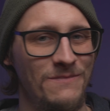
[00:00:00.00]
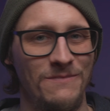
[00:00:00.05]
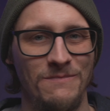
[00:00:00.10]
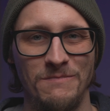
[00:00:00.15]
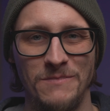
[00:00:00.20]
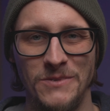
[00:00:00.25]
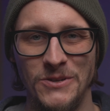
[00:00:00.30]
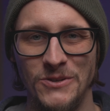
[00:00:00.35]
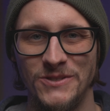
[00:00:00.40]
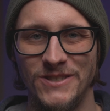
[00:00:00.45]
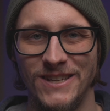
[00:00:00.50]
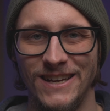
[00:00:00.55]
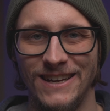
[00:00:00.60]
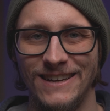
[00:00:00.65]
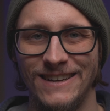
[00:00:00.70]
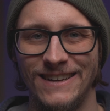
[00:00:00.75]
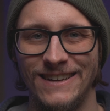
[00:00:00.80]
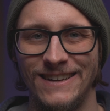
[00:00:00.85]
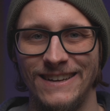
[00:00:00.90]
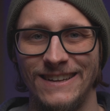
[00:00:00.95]

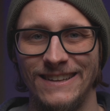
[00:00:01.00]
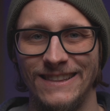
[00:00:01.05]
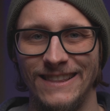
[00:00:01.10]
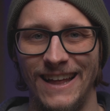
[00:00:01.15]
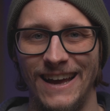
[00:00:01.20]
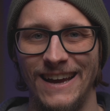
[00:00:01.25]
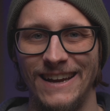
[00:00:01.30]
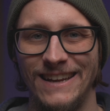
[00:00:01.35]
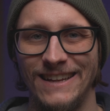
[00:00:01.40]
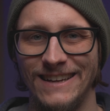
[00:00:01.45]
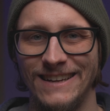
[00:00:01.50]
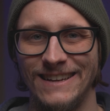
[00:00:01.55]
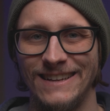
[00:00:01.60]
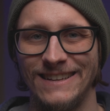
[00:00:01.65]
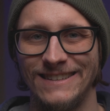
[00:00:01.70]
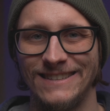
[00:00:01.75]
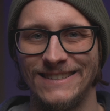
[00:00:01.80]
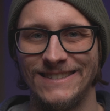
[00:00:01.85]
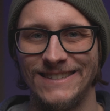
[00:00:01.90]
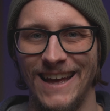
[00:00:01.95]
Music, lighting,
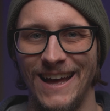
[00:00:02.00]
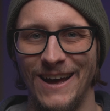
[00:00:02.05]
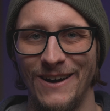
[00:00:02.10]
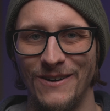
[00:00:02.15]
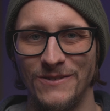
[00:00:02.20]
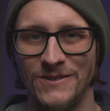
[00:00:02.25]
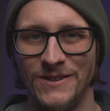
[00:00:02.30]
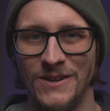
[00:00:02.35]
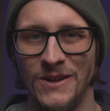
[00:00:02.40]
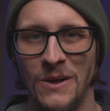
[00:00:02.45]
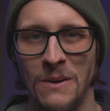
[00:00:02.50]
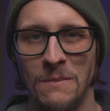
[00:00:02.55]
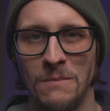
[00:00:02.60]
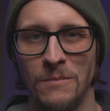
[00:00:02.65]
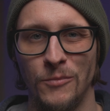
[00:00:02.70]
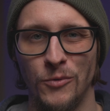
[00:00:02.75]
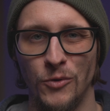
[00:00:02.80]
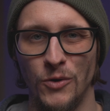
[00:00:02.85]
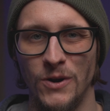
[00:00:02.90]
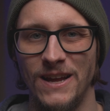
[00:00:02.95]
sound,
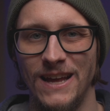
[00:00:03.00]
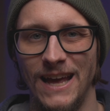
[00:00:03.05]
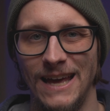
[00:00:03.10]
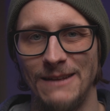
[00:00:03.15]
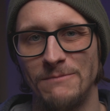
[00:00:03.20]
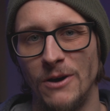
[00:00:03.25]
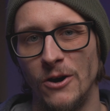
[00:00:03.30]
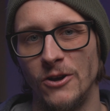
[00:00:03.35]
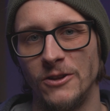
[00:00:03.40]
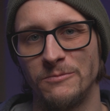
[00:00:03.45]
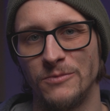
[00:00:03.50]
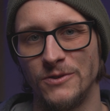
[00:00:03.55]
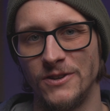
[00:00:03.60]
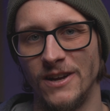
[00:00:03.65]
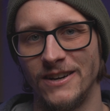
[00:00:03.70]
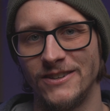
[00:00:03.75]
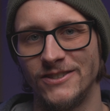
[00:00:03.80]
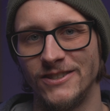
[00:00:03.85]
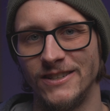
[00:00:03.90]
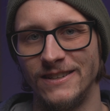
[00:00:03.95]
pre- and
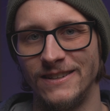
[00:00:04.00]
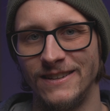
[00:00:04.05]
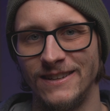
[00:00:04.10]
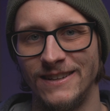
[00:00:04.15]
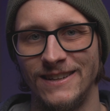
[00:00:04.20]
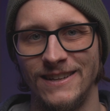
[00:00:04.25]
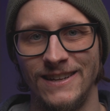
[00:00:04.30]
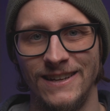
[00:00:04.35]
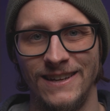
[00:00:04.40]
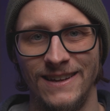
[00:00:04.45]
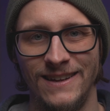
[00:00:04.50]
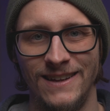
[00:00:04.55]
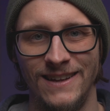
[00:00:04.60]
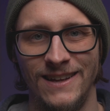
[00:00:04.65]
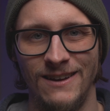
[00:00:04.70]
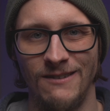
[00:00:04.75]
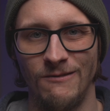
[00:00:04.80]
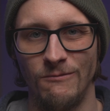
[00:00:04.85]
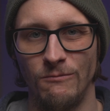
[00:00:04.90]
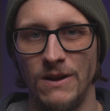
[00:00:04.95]
post-production.
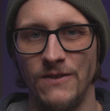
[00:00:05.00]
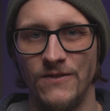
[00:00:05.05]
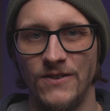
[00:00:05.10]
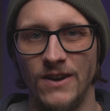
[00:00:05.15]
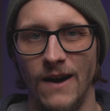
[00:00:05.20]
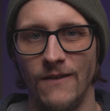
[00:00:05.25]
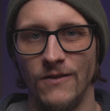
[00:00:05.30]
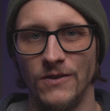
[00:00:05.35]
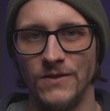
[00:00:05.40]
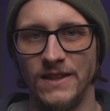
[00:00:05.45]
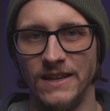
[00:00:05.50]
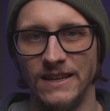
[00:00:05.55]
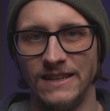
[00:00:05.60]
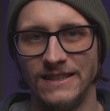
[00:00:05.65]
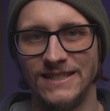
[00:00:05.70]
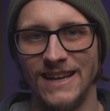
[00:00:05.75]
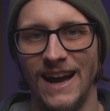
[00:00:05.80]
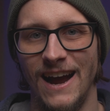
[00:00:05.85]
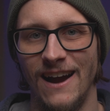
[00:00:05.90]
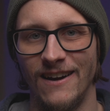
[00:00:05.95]
We've covered the
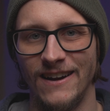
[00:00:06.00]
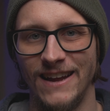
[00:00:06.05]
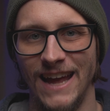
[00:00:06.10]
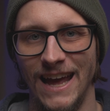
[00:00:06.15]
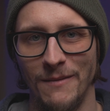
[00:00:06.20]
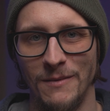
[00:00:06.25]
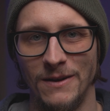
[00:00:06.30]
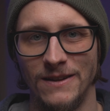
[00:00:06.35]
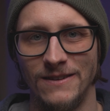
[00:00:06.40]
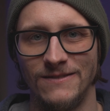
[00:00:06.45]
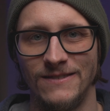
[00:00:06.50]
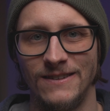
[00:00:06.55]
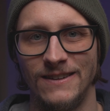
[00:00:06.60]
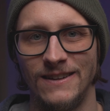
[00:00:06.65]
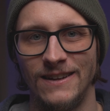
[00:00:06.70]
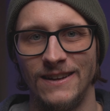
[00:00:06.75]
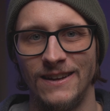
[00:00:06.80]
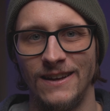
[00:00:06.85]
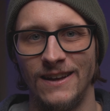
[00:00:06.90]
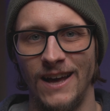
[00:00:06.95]
entire gamut
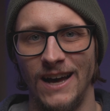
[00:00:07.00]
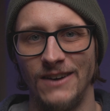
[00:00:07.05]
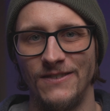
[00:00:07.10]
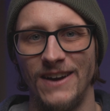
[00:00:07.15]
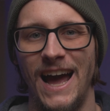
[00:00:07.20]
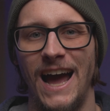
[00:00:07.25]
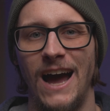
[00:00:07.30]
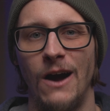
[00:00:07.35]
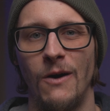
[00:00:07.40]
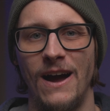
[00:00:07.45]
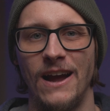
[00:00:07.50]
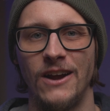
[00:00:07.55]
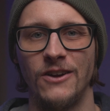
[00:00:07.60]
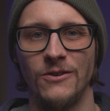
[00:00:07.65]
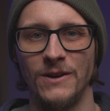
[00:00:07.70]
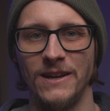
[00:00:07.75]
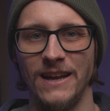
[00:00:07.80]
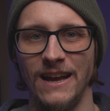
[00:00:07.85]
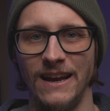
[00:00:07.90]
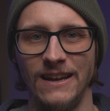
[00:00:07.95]
of how I
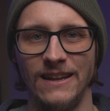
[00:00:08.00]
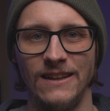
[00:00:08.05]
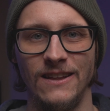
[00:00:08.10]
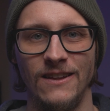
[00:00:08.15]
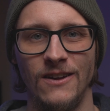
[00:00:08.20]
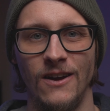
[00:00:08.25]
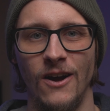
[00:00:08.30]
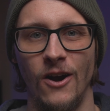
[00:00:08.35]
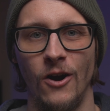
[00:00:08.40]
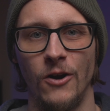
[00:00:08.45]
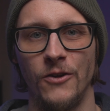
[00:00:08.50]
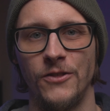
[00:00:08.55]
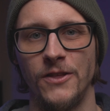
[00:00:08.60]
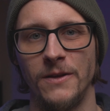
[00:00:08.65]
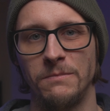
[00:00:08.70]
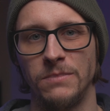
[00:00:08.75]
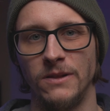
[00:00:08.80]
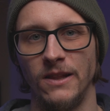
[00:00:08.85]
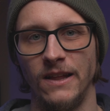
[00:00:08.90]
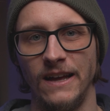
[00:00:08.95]
created Earth
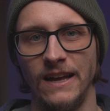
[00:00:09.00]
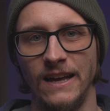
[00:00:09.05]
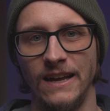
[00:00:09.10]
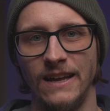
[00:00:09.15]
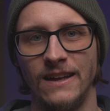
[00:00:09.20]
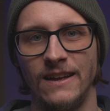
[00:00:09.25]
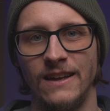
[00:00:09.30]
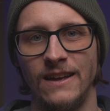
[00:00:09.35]
at Play,